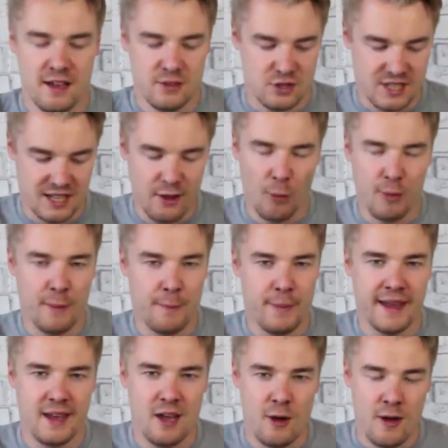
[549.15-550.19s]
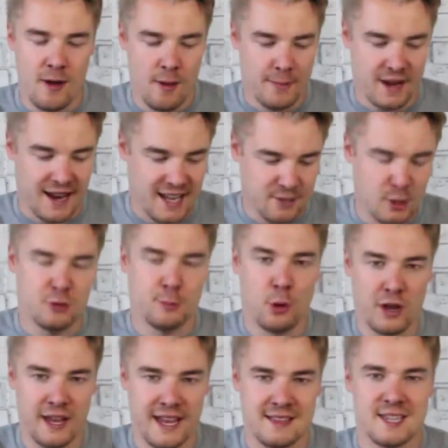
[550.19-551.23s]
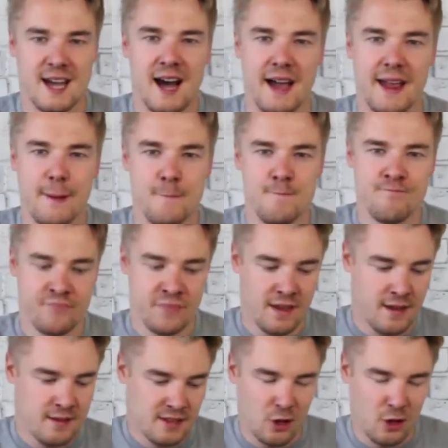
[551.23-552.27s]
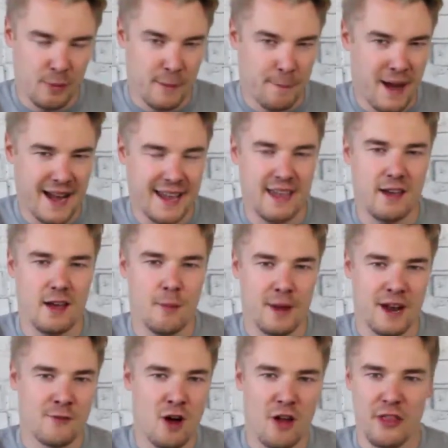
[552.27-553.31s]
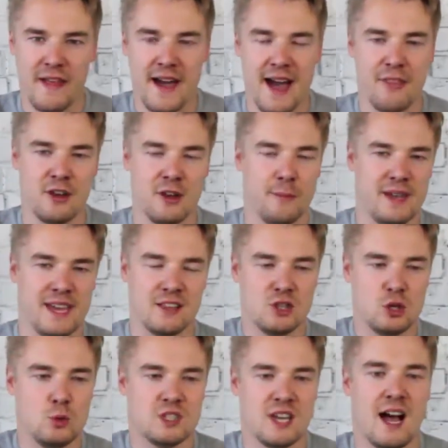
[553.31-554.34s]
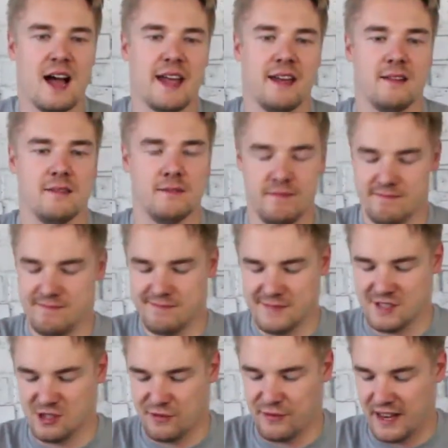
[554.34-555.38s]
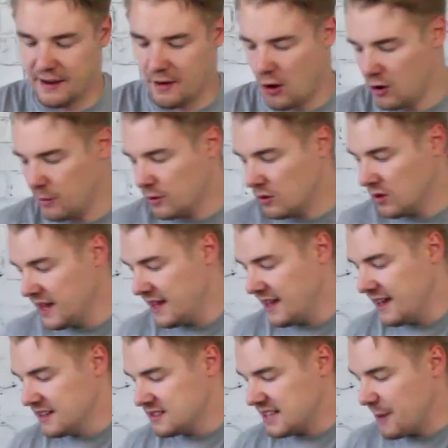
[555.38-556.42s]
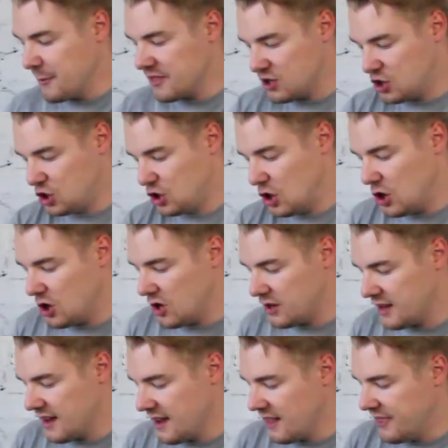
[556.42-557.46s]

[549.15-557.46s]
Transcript: So it's a little bit bigger, but I like to be able to pull it in tight. It's a little bit baggier, but I'd rather that than it being too tight and just feeling horrible. Same with the shirt.